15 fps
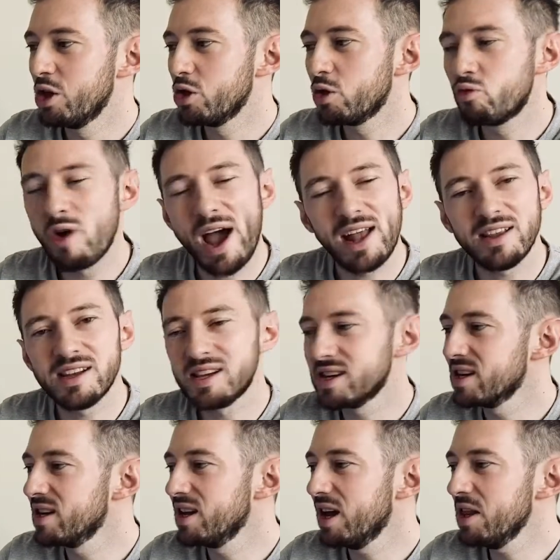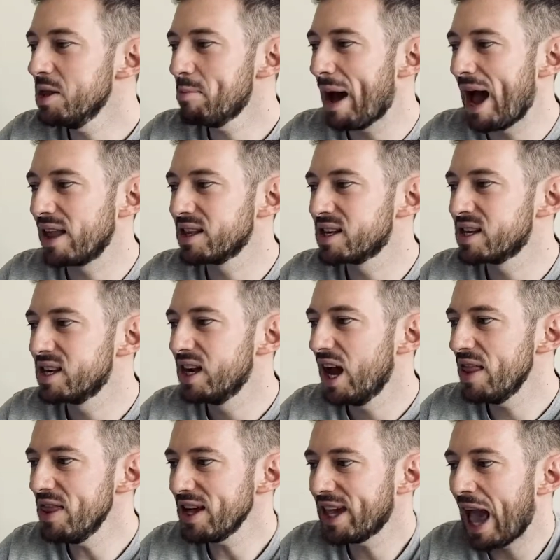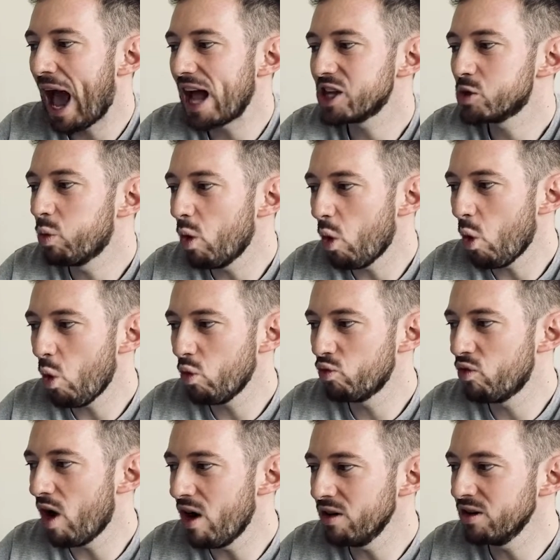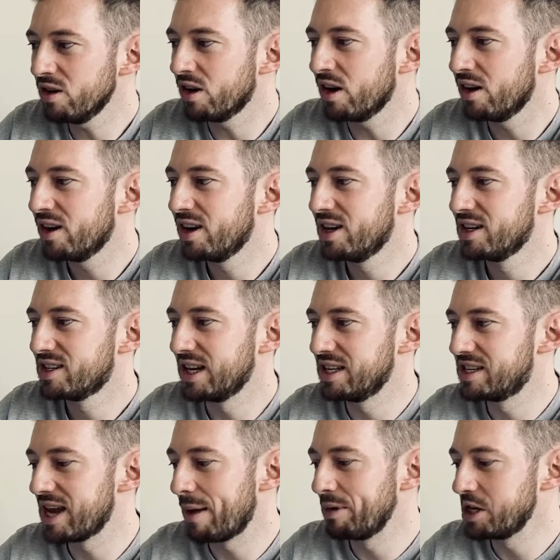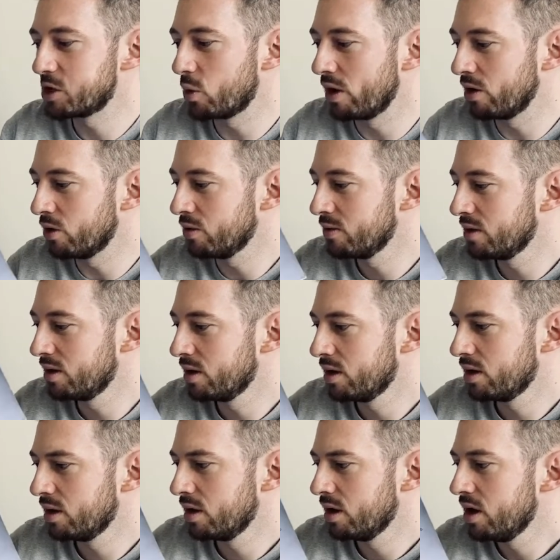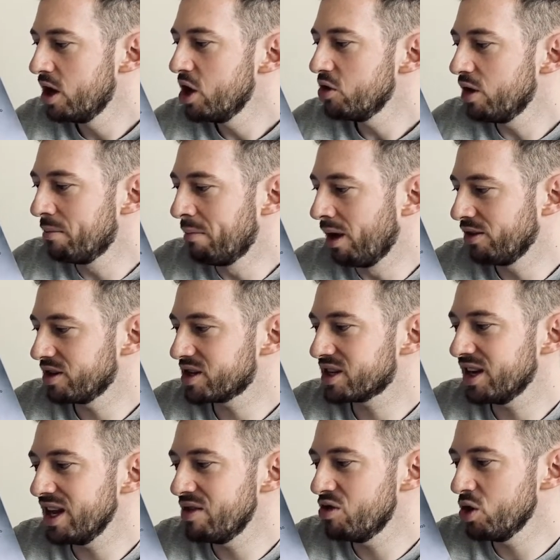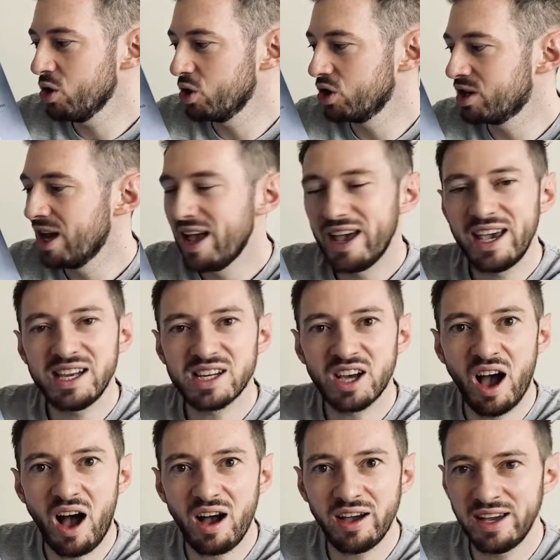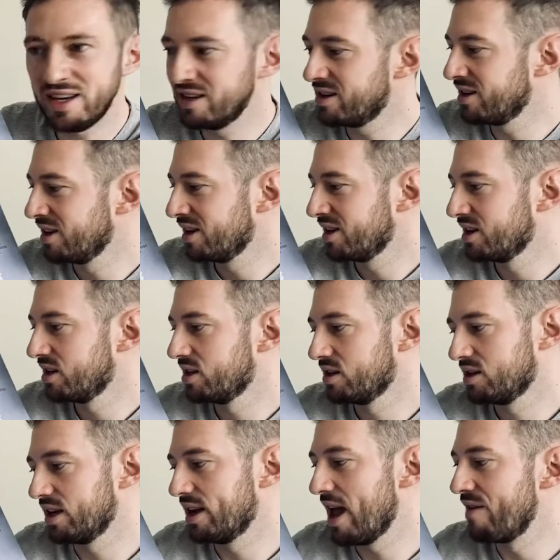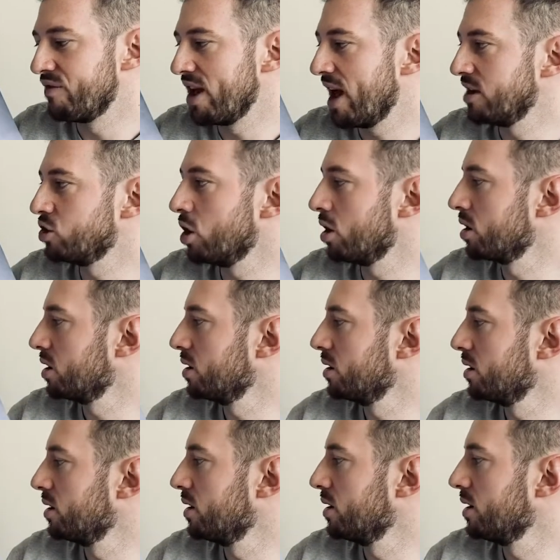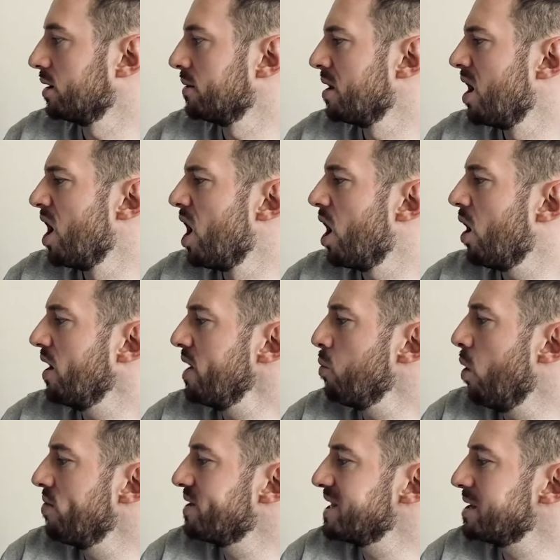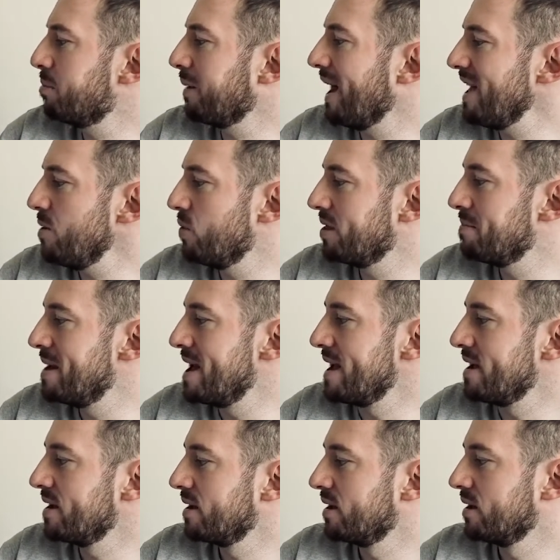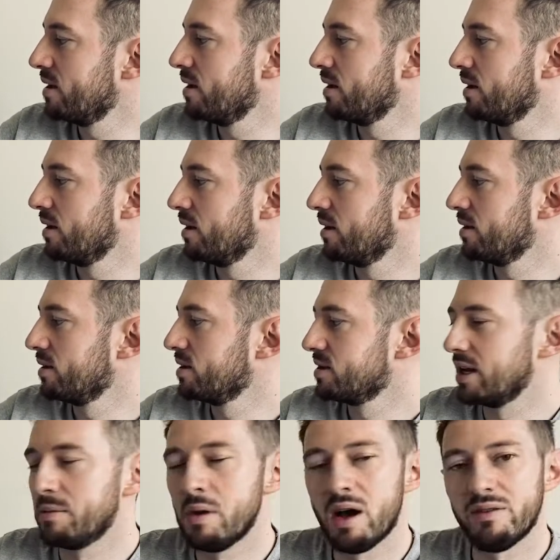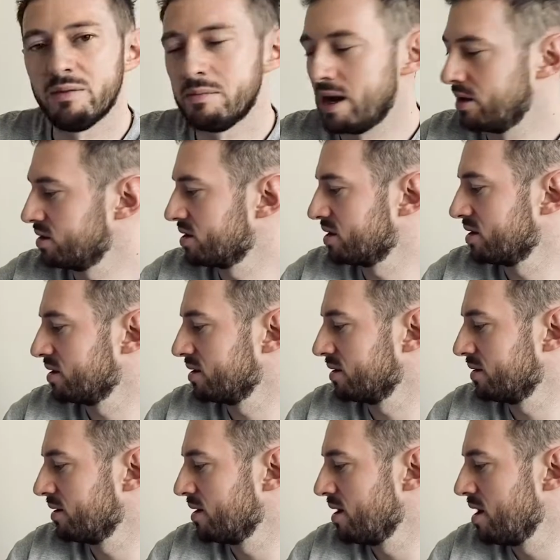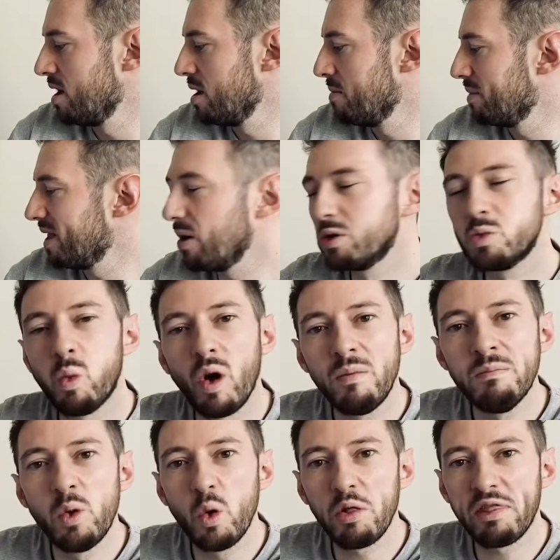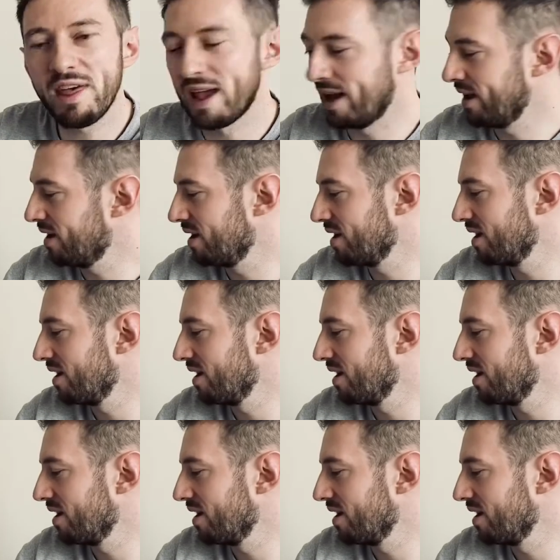The rats and the bats and the cats were all wrong, said Sammy Squirrel. The monster in the hood is kind, said Henry Hedgehog. Oh, he wanted to play with me, said Marvin Mouse. But there was one more thing.